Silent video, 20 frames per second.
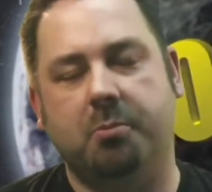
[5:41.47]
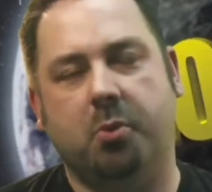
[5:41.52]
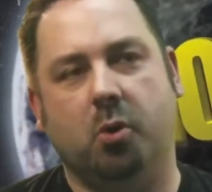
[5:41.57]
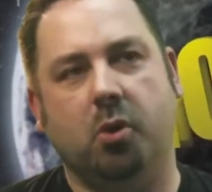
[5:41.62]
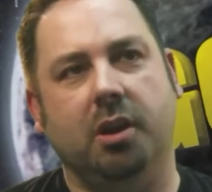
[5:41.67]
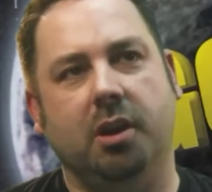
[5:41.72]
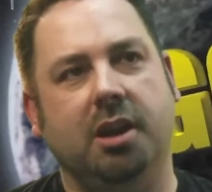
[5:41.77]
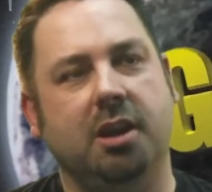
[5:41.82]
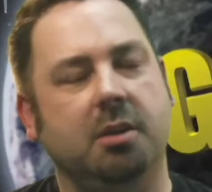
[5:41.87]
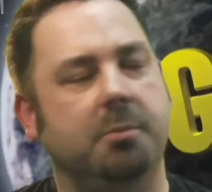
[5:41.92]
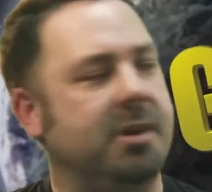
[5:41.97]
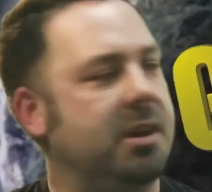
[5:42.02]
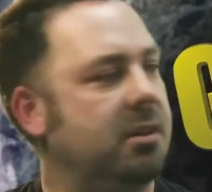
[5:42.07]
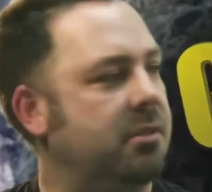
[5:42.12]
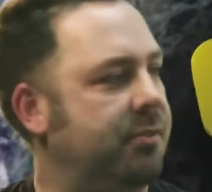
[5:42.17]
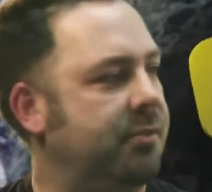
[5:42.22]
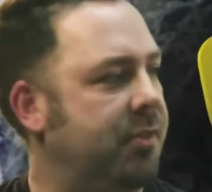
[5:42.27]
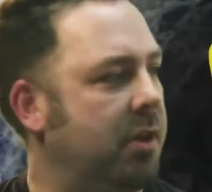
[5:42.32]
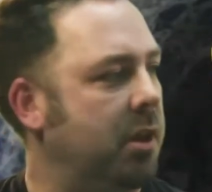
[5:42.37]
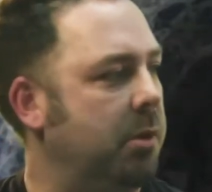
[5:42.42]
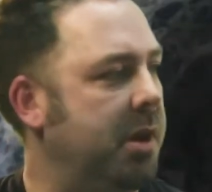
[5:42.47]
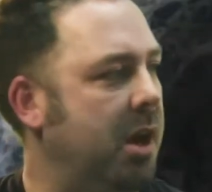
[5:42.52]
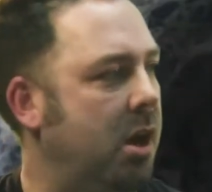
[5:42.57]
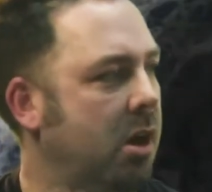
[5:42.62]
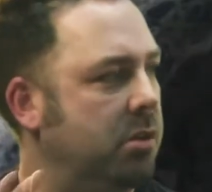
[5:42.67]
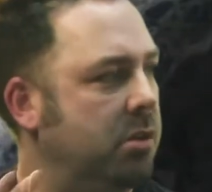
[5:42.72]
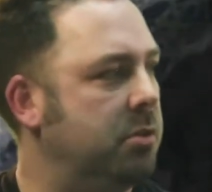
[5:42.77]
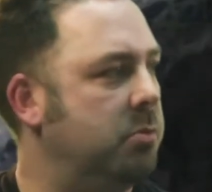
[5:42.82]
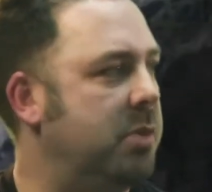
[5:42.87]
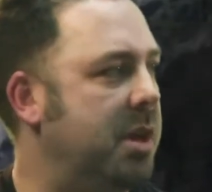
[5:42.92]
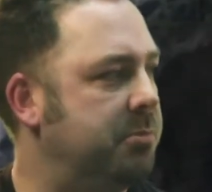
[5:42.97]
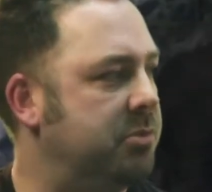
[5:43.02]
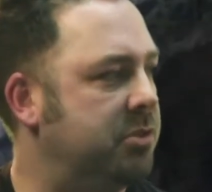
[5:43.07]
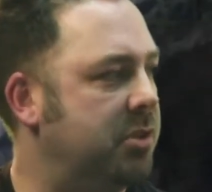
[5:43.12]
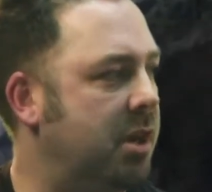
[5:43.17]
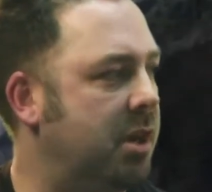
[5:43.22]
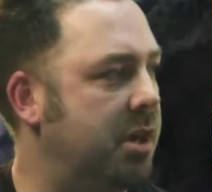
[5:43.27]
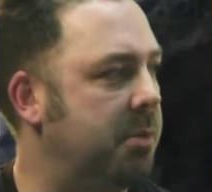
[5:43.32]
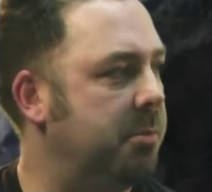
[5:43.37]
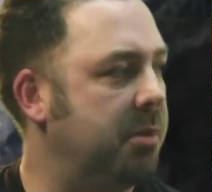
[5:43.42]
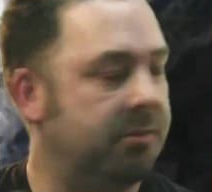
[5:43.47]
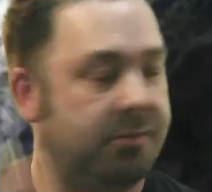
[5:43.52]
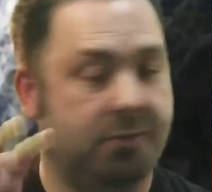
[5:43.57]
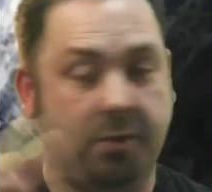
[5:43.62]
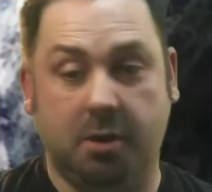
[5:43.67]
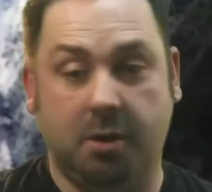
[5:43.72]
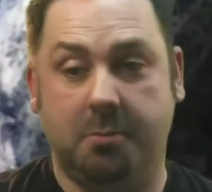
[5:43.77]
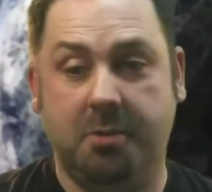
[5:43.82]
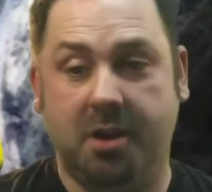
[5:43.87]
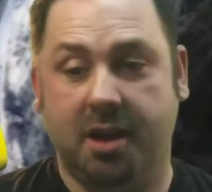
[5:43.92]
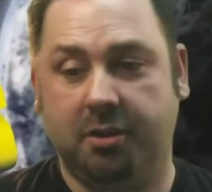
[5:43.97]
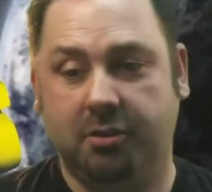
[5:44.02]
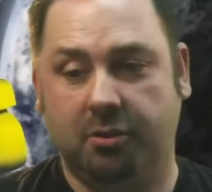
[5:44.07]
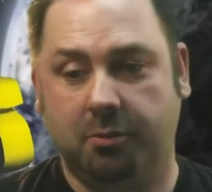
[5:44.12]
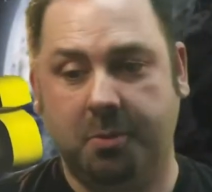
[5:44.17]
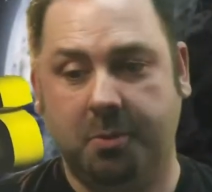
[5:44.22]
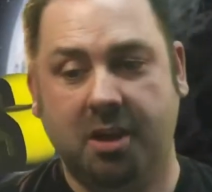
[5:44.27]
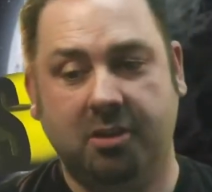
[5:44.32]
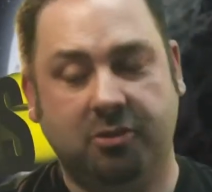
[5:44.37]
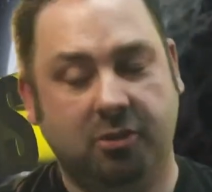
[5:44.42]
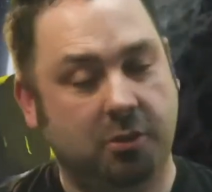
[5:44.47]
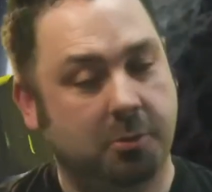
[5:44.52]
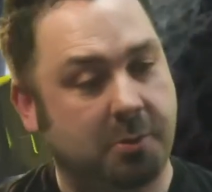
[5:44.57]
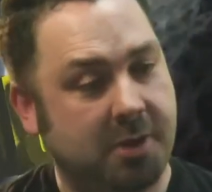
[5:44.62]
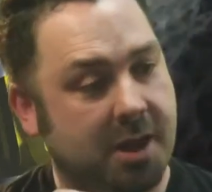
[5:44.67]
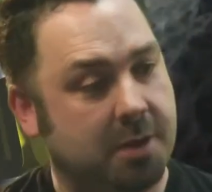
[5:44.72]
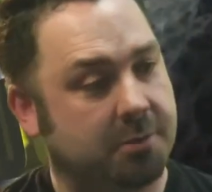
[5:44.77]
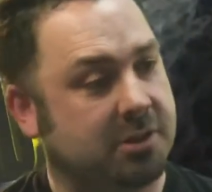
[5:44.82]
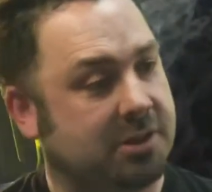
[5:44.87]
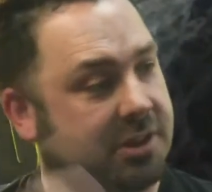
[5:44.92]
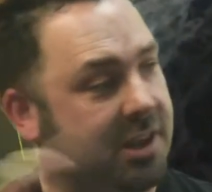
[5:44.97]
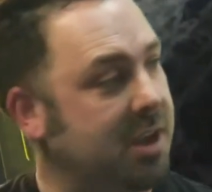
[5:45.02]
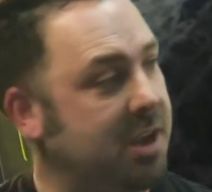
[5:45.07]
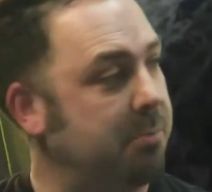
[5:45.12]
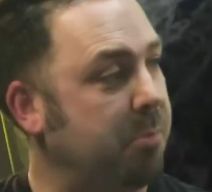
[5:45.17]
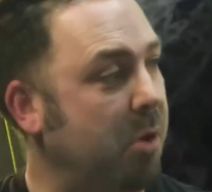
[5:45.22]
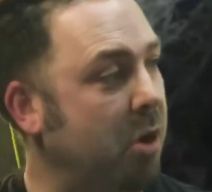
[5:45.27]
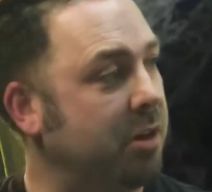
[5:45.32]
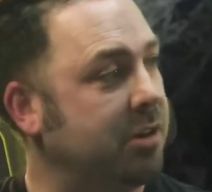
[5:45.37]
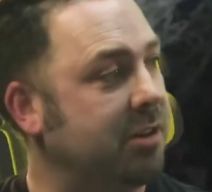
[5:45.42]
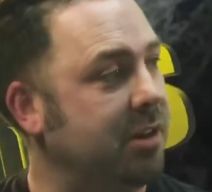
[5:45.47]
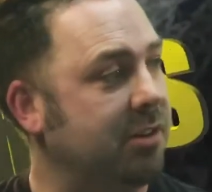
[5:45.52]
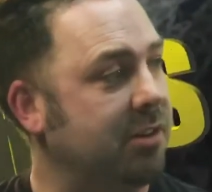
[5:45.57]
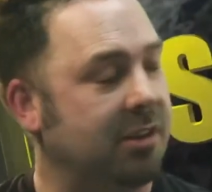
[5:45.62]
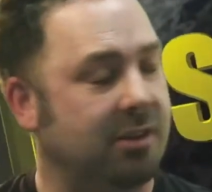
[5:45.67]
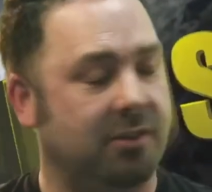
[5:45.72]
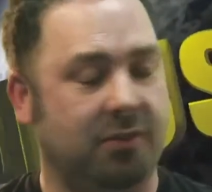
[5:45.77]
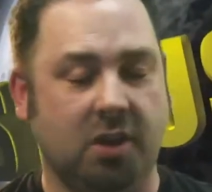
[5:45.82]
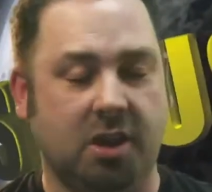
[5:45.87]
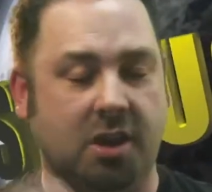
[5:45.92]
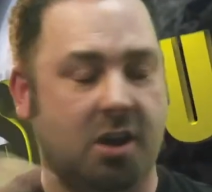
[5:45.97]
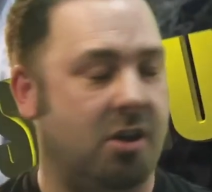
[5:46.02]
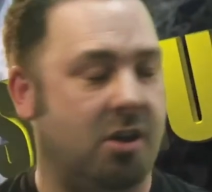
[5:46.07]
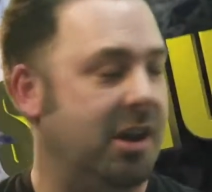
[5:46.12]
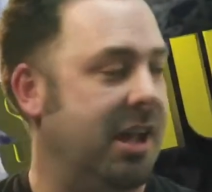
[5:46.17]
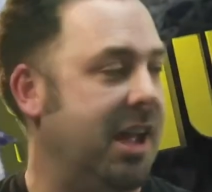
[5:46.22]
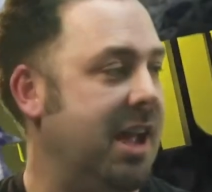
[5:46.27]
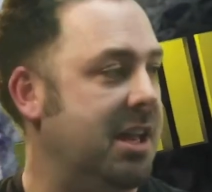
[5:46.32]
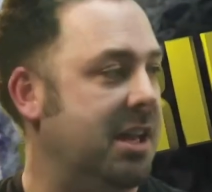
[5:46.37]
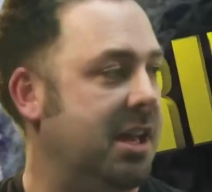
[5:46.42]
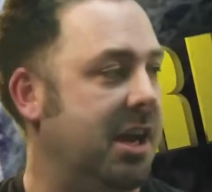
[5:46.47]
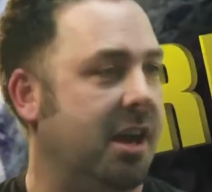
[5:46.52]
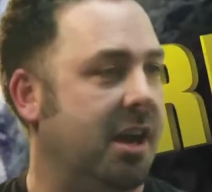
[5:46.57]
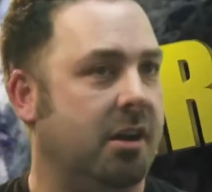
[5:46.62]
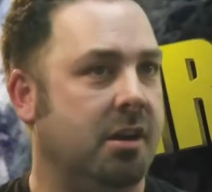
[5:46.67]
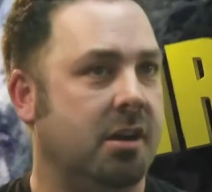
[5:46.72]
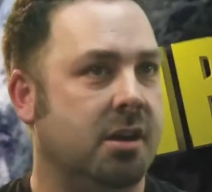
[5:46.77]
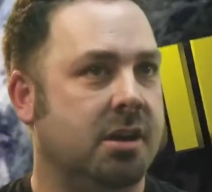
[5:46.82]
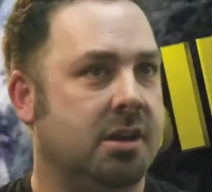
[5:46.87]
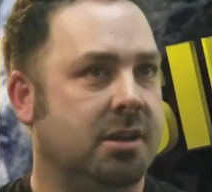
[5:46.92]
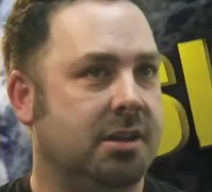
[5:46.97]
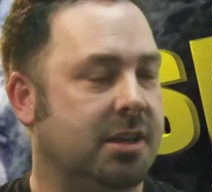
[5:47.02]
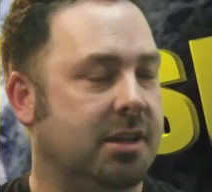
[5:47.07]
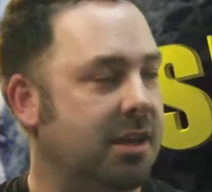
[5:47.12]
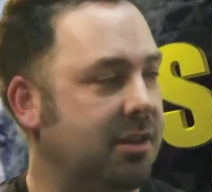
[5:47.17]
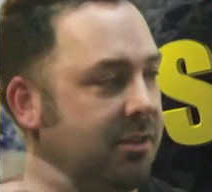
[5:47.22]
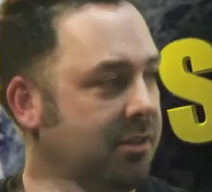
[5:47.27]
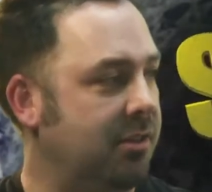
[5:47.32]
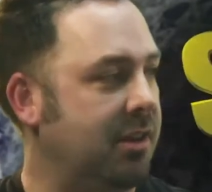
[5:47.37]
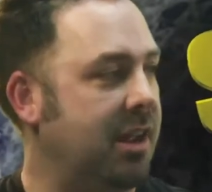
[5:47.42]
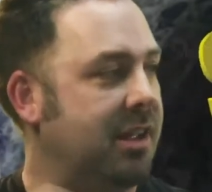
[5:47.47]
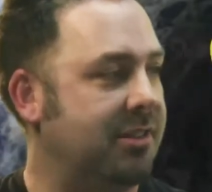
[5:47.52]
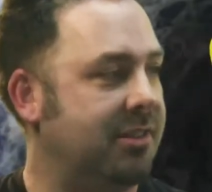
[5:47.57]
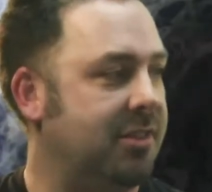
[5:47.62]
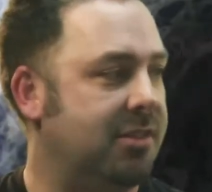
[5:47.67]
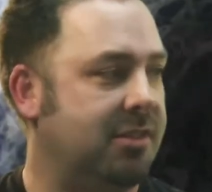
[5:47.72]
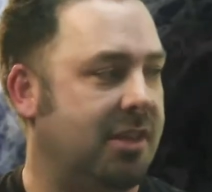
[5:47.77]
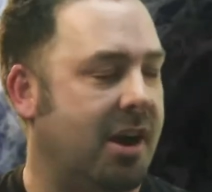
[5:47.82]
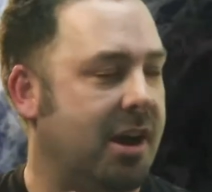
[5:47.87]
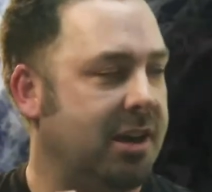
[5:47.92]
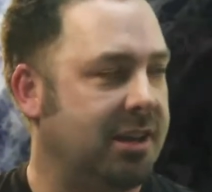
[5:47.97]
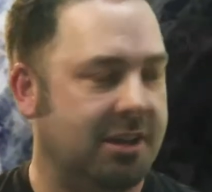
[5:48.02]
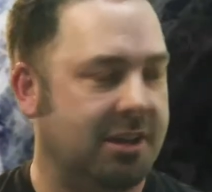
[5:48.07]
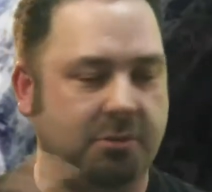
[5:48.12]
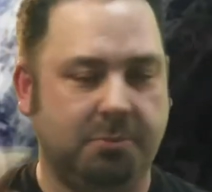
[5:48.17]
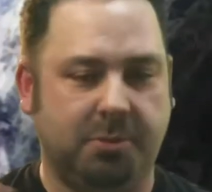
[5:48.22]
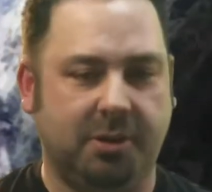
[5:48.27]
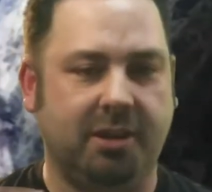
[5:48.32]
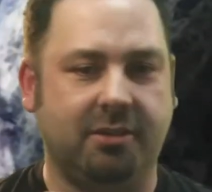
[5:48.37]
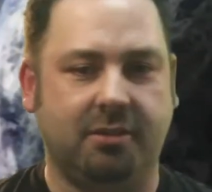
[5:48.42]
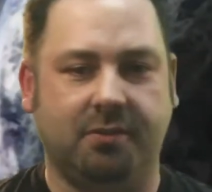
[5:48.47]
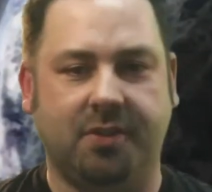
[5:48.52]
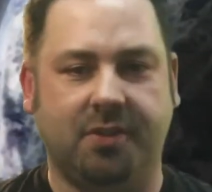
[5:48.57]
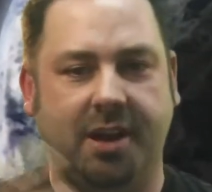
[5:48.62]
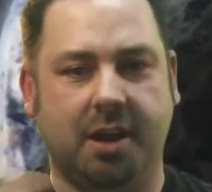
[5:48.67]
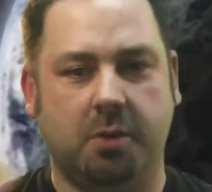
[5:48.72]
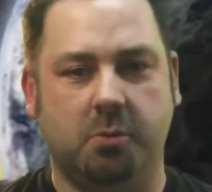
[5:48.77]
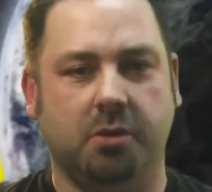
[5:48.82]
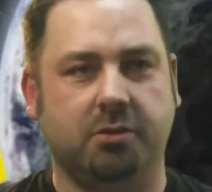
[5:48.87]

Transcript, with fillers: importantly, you'll be able to follow it on the website. You'll be able to follow it on My Outer Space. You'll be able to take part in these things. If you can't get there, then it's the ideal place to find out